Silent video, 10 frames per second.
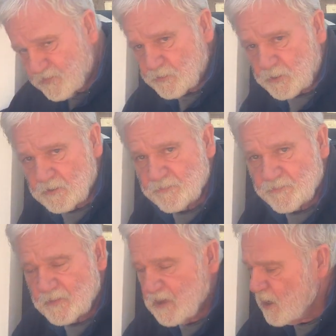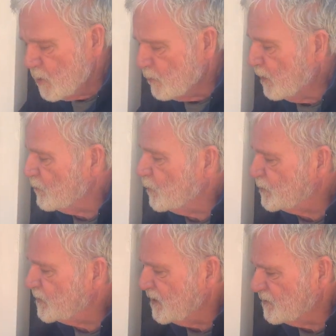filter
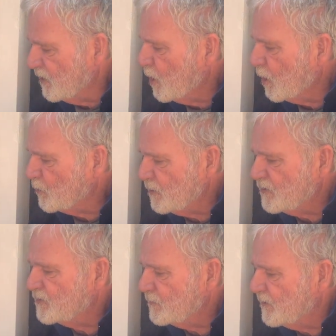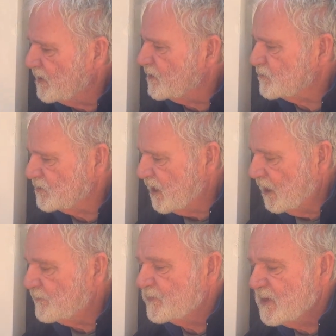which takes a cartridge that is uh,